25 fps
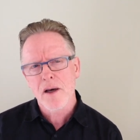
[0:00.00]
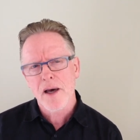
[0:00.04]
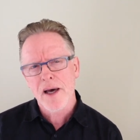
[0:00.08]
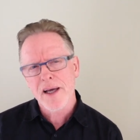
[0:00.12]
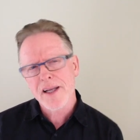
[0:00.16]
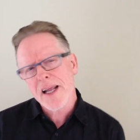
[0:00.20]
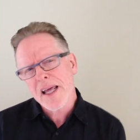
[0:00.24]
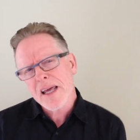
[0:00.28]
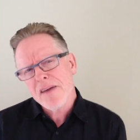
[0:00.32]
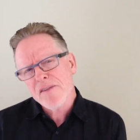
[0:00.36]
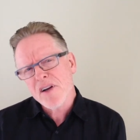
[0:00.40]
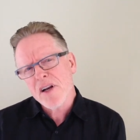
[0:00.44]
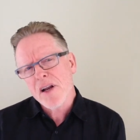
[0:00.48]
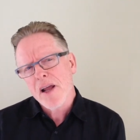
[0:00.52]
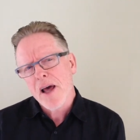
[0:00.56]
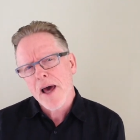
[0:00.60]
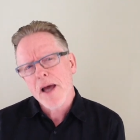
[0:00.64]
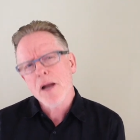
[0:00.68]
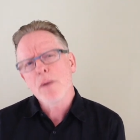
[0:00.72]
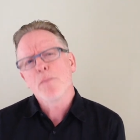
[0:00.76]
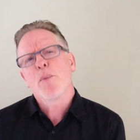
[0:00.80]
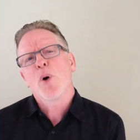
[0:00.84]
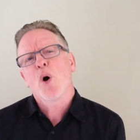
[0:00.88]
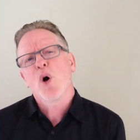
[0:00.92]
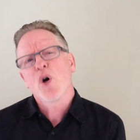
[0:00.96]
and even
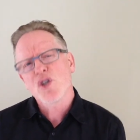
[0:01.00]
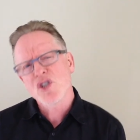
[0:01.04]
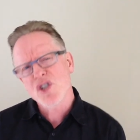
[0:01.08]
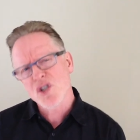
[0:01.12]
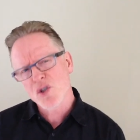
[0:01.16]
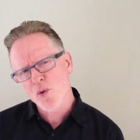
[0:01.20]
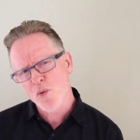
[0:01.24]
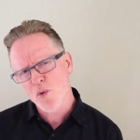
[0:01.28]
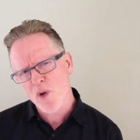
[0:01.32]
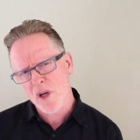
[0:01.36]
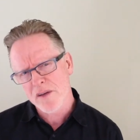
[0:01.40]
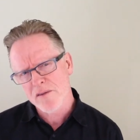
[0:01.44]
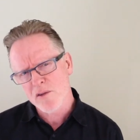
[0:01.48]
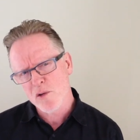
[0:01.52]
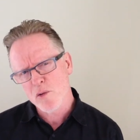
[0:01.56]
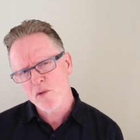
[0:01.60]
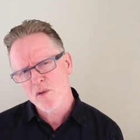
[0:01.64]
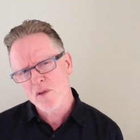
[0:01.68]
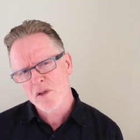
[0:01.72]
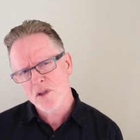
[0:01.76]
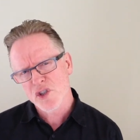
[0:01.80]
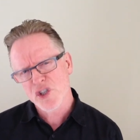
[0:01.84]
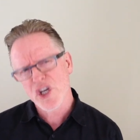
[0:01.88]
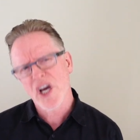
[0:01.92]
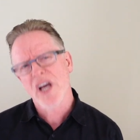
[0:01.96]
at a personal level,
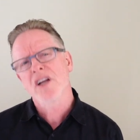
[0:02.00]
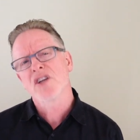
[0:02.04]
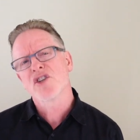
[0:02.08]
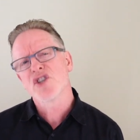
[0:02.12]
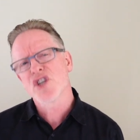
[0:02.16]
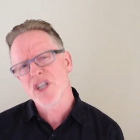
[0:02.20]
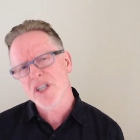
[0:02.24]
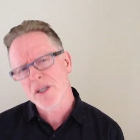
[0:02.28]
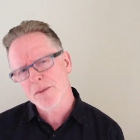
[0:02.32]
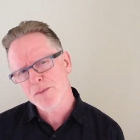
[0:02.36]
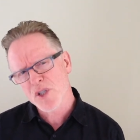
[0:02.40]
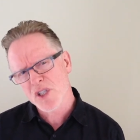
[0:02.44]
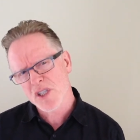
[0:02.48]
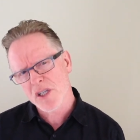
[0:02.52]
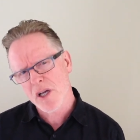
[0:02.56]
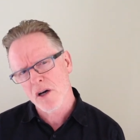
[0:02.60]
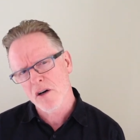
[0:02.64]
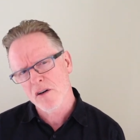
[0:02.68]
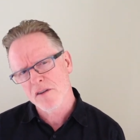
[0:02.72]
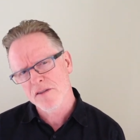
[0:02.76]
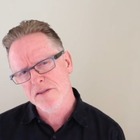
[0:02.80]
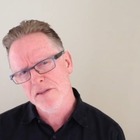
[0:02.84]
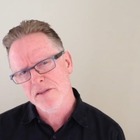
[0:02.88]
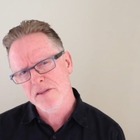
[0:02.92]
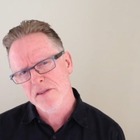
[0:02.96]
challenging
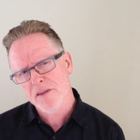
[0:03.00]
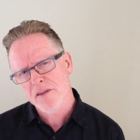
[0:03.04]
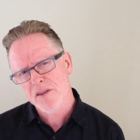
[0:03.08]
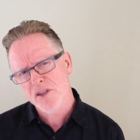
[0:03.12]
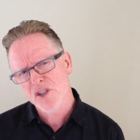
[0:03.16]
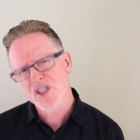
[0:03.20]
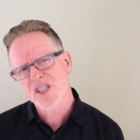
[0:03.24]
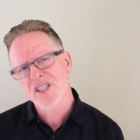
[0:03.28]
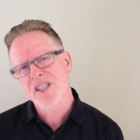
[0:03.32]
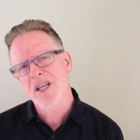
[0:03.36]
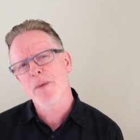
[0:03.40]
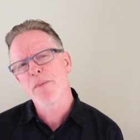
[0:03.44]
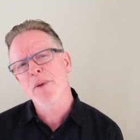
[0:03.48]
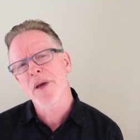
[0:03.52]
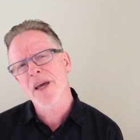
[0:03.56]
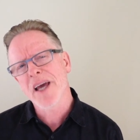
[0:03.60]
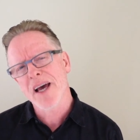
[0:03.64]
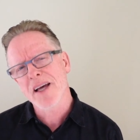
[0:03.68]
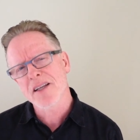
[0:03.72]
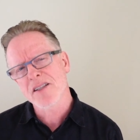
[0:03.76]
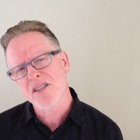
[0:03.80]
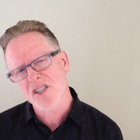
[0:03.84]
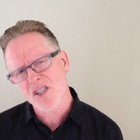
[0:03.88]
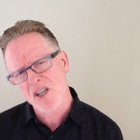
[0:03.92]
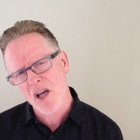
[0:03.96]
themselves, just stepping
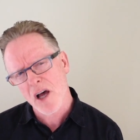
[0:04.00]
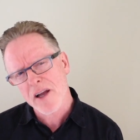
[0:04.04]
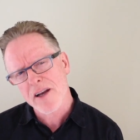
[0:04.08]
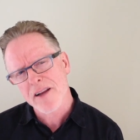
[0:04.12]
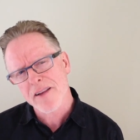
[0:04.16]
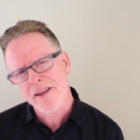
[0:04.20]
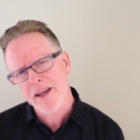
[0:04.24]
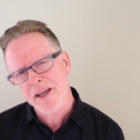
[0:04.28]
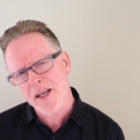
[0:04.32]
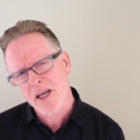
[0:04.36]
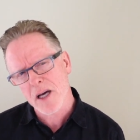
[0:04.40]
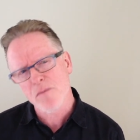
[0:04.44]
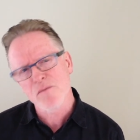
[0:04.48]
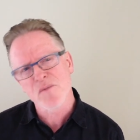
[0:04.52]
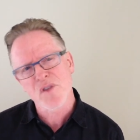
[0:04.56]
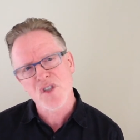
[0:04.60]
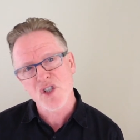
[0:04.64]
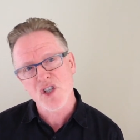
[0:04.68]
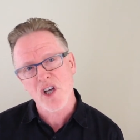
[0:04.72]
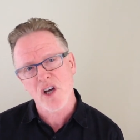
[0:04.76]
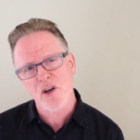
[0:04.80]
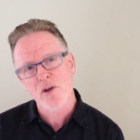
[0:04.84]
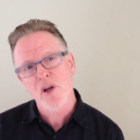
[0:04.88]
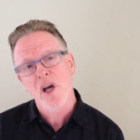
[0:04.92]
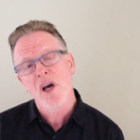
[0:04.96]
outside of their comfort
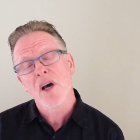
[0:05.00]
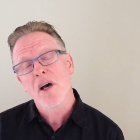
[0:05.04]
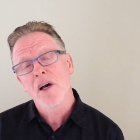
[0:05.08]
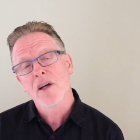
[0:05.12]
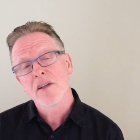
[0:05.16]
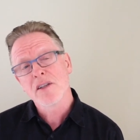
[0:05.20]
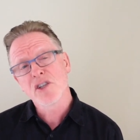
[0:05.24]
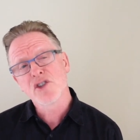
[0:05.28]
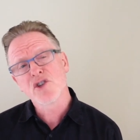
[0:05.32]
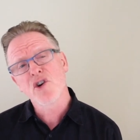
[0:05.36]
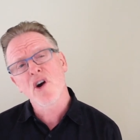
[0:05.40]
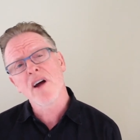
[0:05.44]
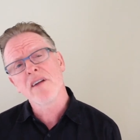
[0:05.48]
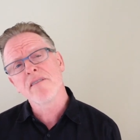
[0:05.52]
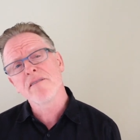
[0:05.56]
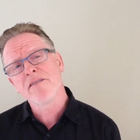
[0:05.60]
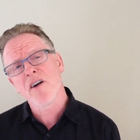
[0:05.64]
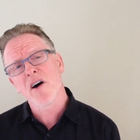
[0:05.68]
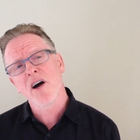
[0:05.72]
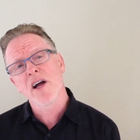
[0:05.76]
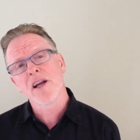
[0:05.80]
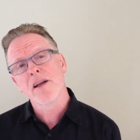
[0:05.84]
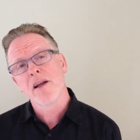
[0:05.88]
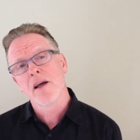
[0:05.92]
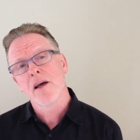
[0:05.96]
zone to try and
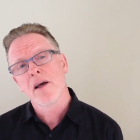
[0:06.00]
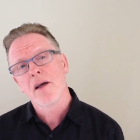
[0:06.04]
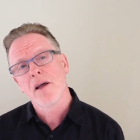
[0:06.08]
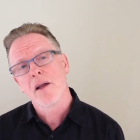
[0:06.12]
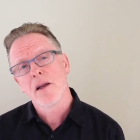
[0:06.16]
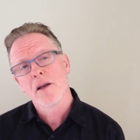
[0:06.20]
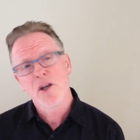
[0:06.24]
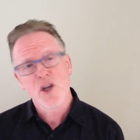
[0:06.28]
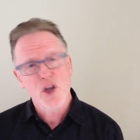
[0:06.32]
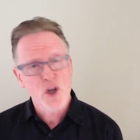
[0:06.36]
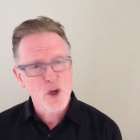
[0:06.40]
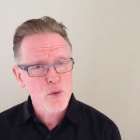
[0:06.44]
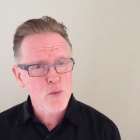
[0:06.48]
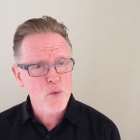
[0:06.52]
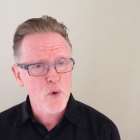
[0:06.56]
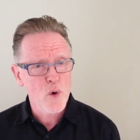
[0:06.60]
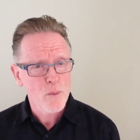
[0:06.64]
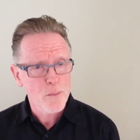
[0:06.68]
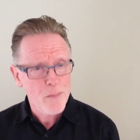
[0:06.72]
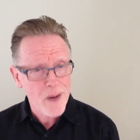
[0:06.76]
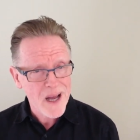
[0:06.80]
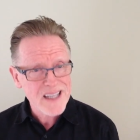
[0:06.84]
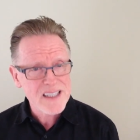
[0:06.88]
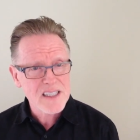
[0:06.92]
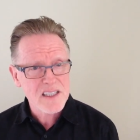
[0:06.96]
find new or
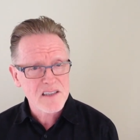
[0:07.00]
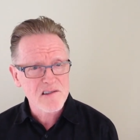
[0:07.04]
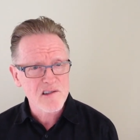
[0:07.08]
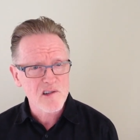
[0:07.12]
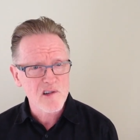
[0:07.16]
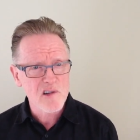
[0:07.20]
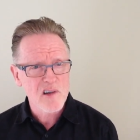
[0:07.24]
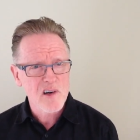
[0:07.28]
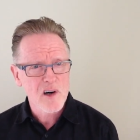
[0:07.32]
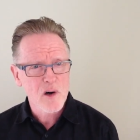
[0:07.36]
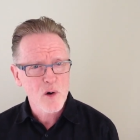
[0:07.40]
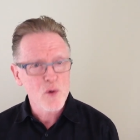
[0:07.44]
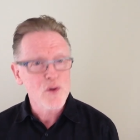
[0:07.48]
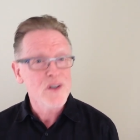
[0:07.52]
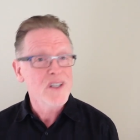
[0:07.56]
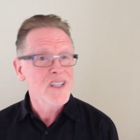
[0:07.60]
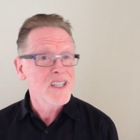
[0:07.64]
better or